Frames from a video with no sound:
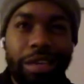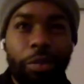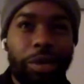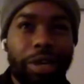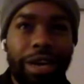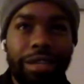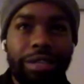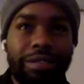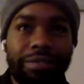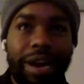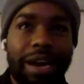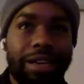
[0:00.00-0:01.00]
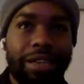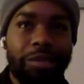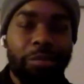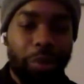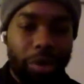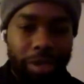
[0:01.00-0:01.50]
think when it got to the
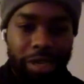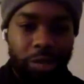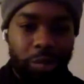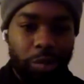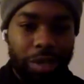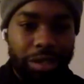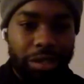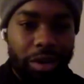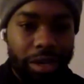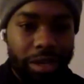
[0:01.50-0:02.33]
financing part, that's where I started